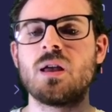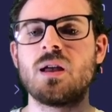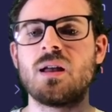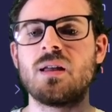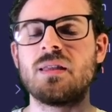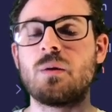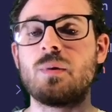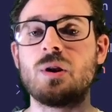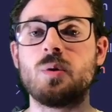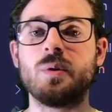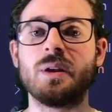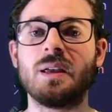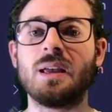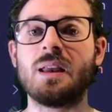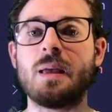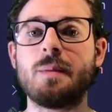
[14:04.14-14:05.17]
and that we don't
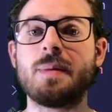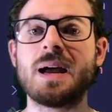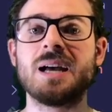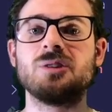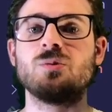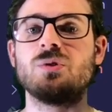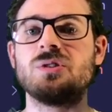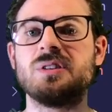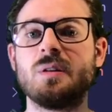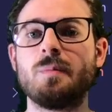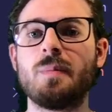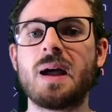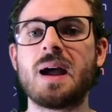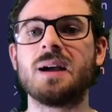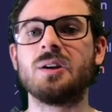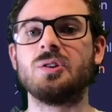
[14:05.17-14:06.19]
get a password sent
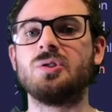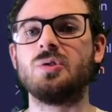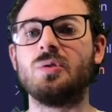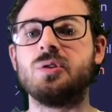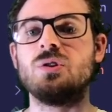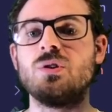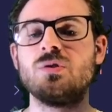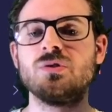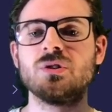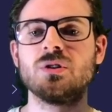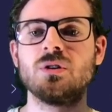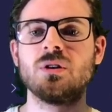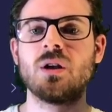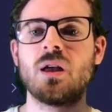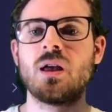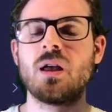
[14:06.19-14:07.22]
back to the user.
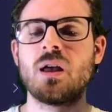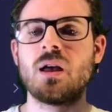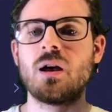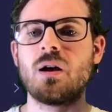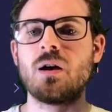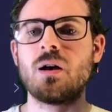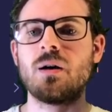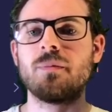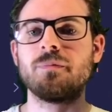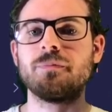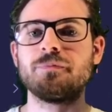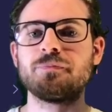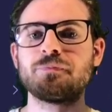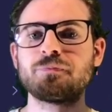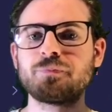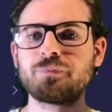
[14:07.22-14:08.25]
If
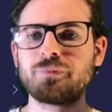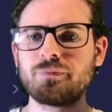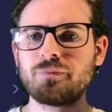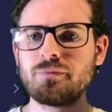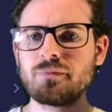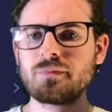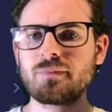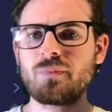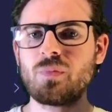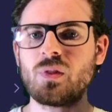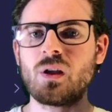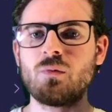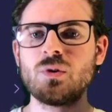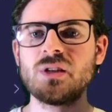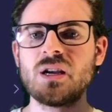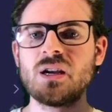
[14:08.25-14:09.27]

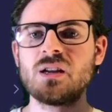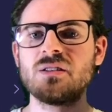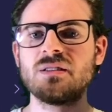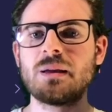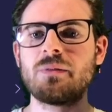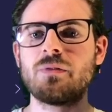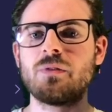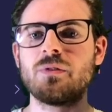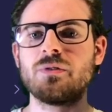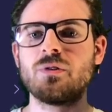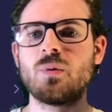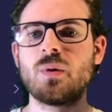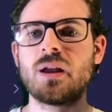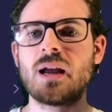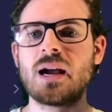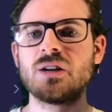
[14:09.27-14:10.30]
we take it a step further,
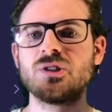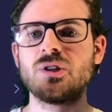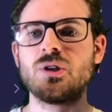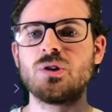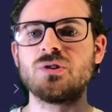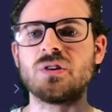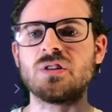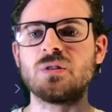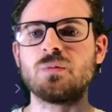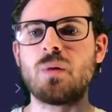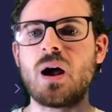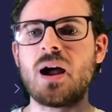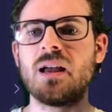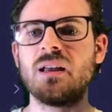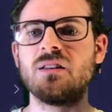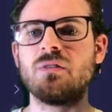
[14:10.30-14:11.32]
we can actually use a
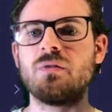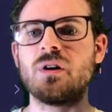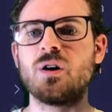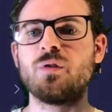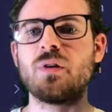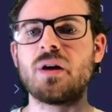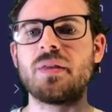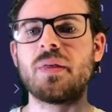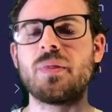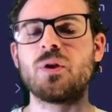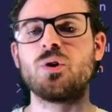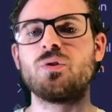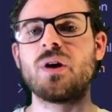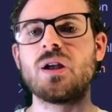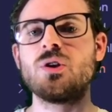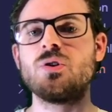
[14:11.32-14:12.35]
spy to verify that the
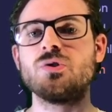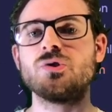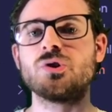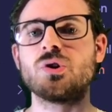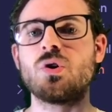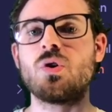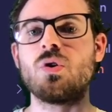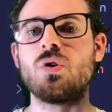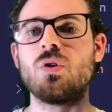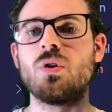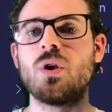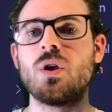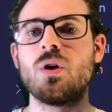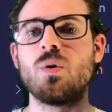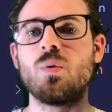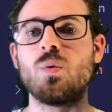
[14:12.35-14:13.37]
create user call
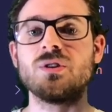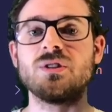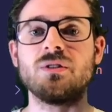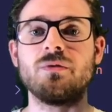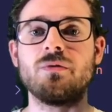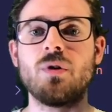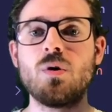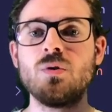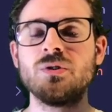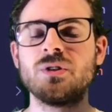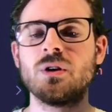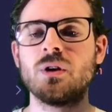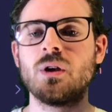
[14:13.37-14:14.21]
was invoked.